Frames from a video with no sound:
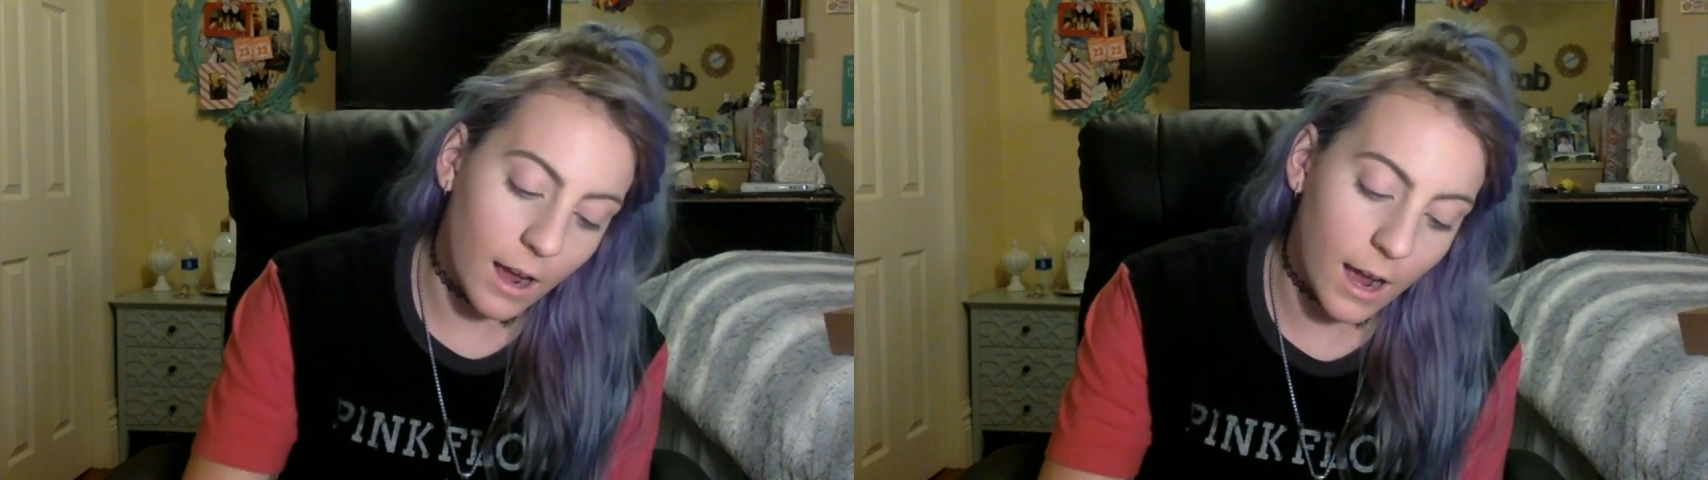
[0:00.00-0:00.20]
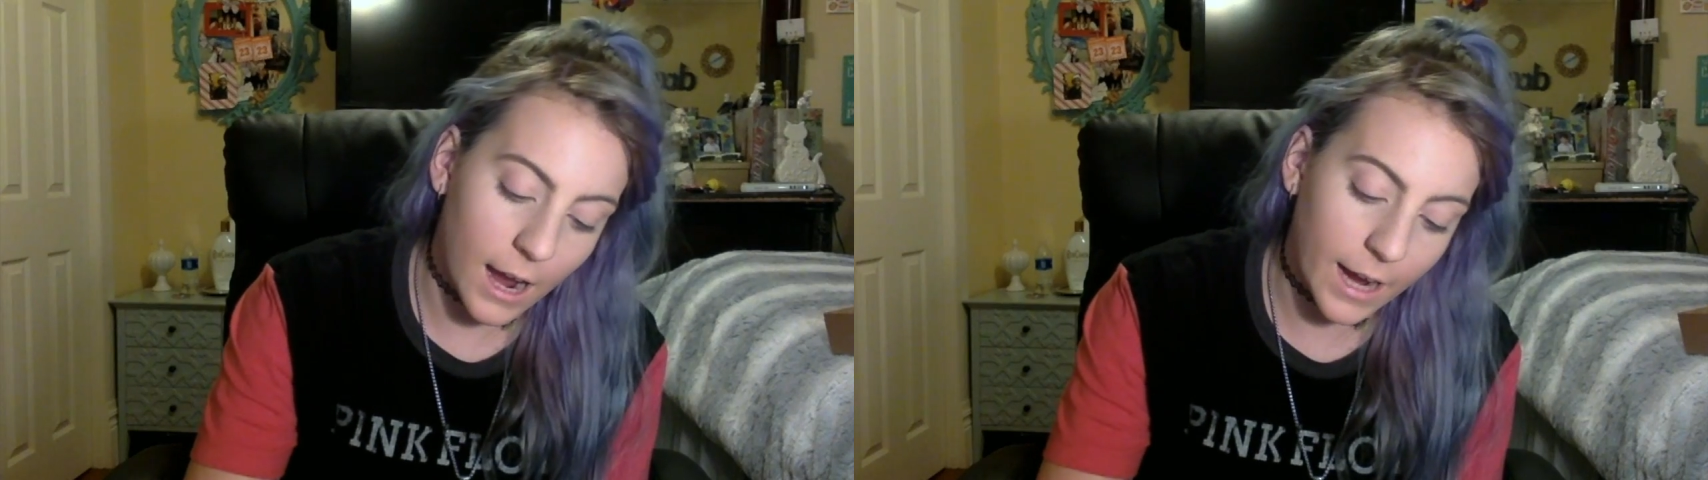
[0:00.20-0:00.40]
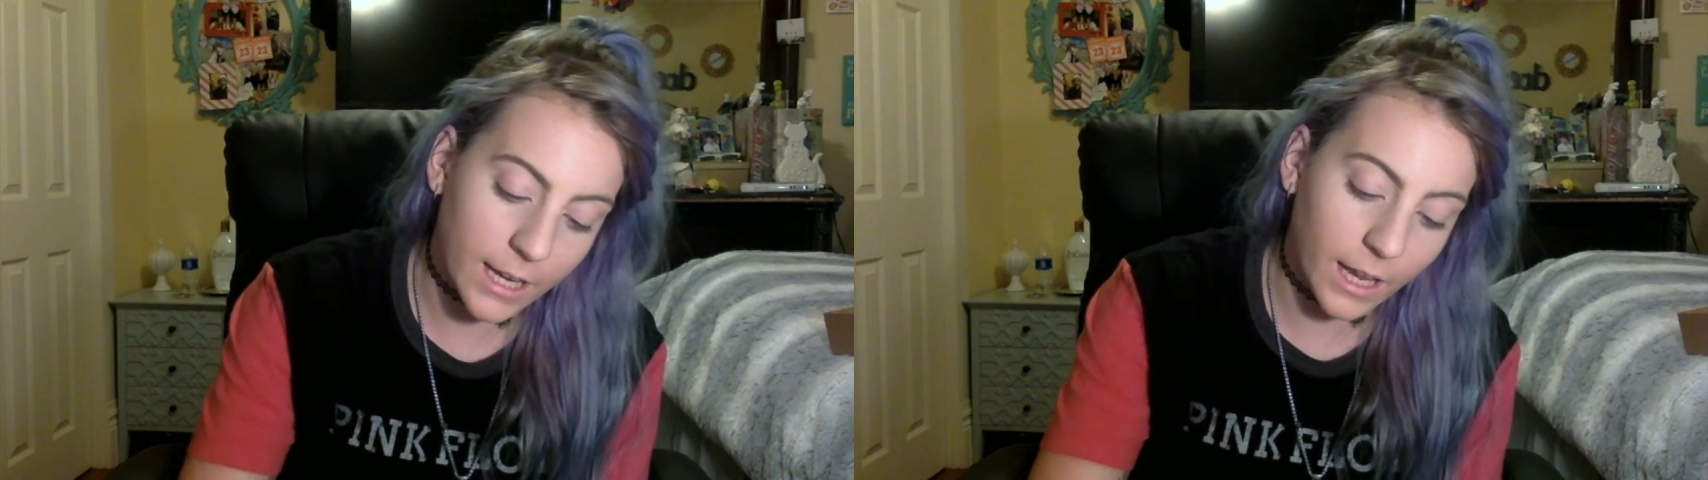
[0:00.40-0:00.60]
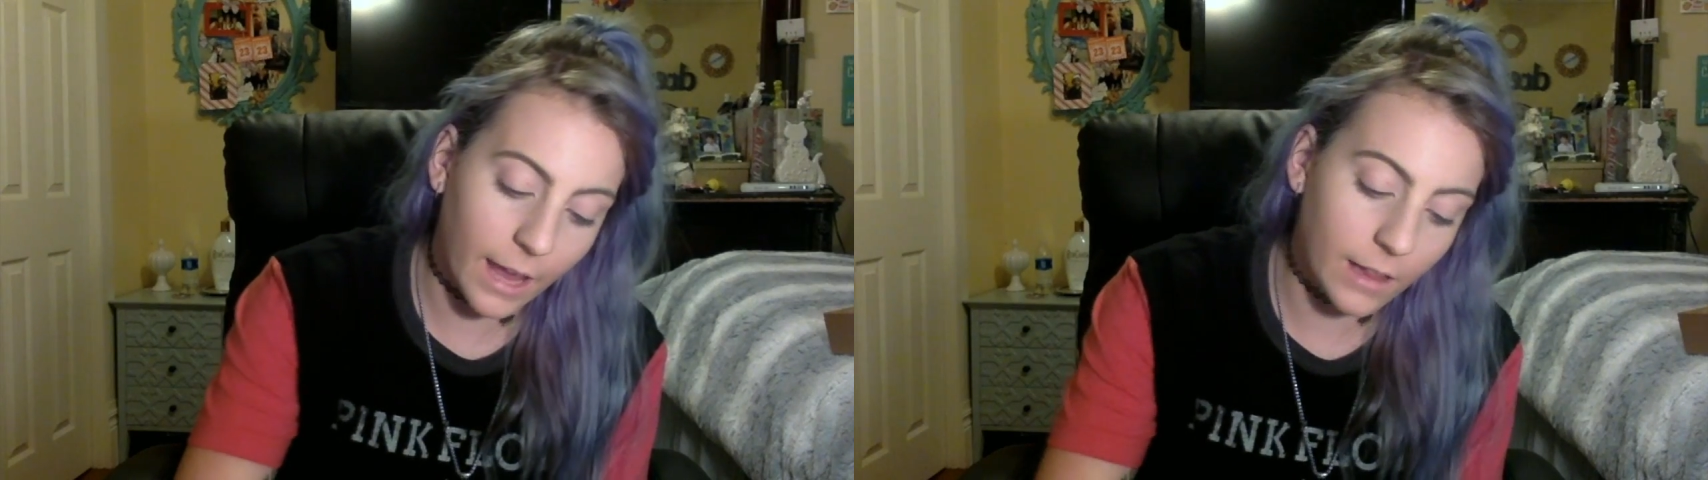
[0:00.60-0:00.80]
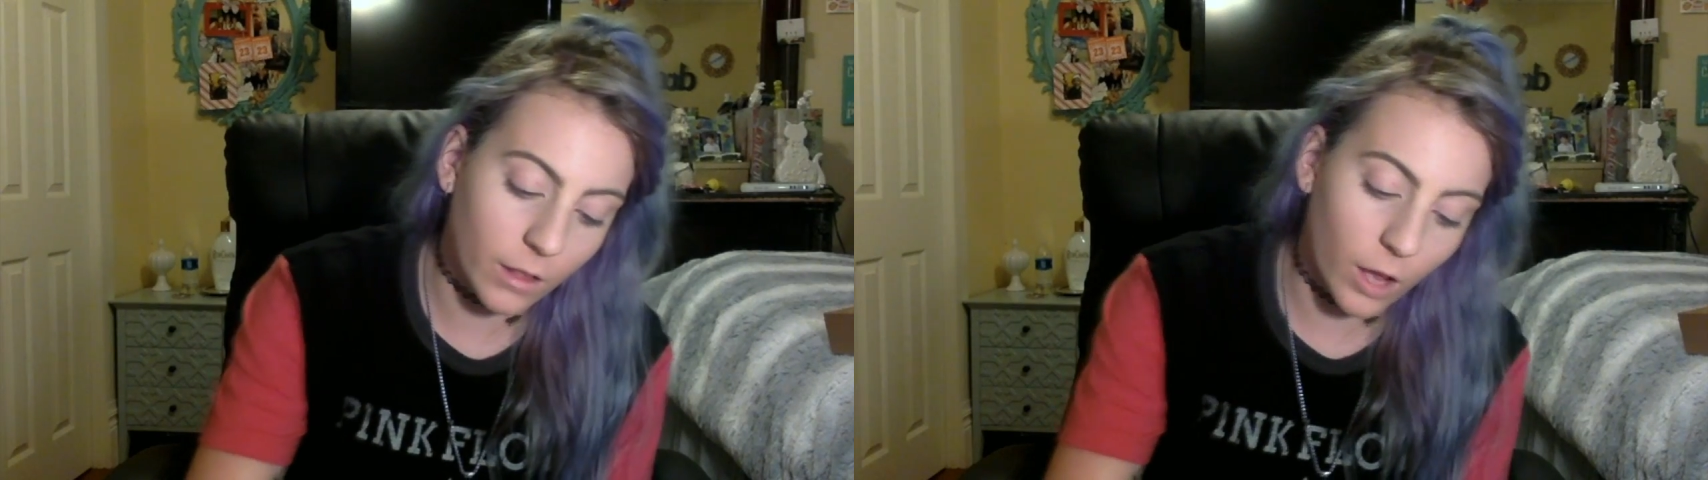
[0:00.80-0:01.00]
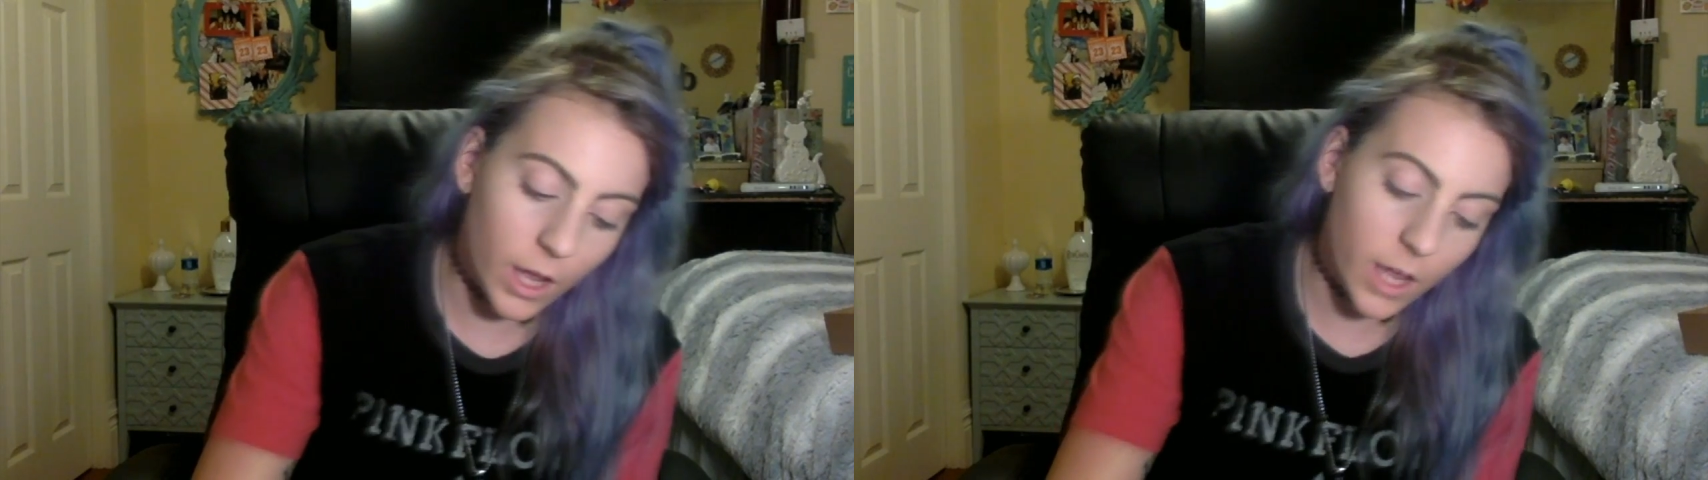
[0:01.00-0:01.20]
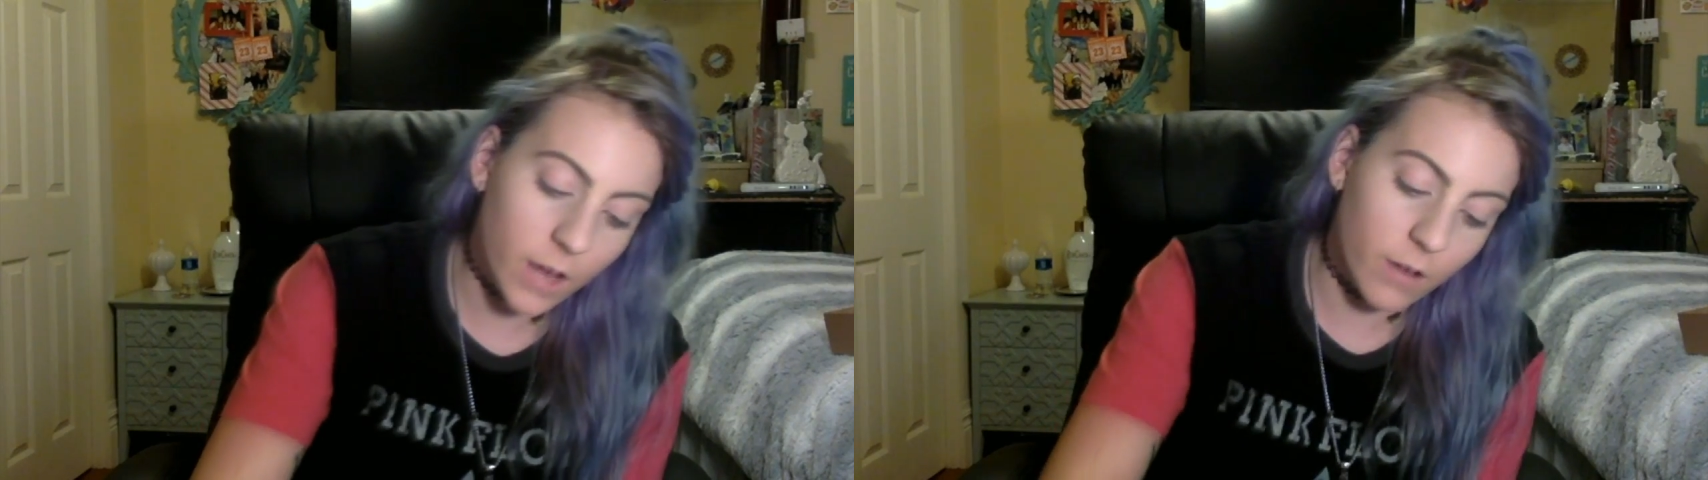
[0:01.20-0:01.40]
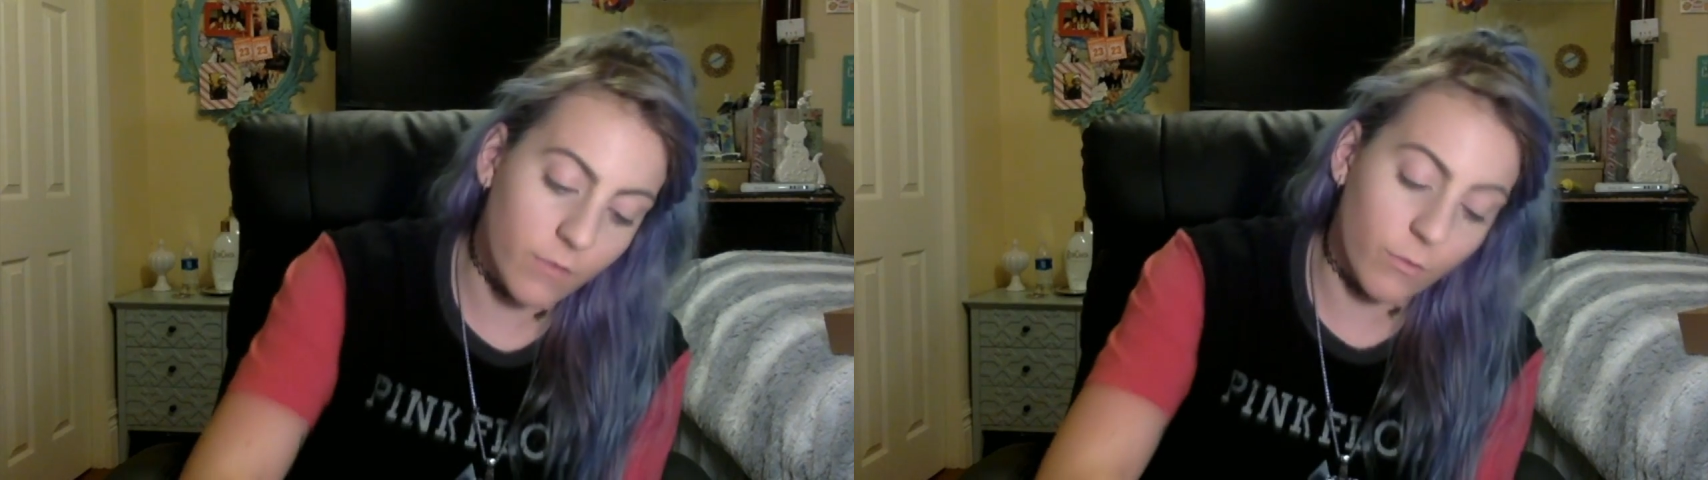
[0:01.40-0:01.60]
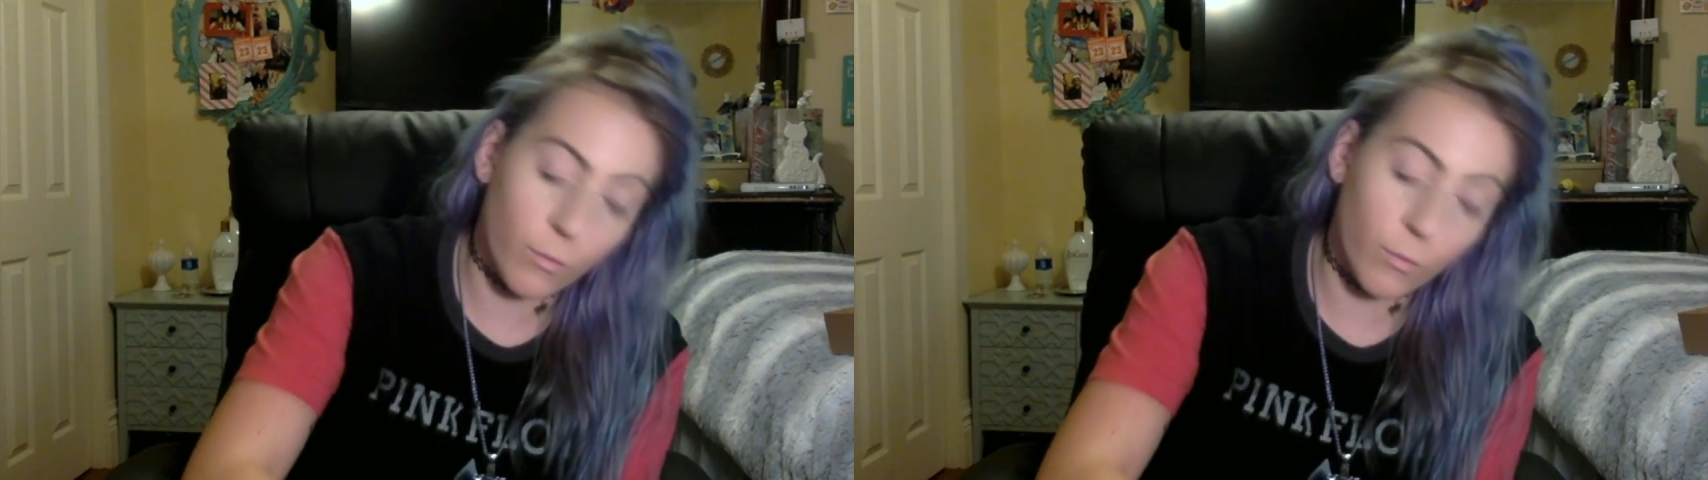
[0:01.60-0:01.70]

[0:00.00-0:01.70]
I get a lot of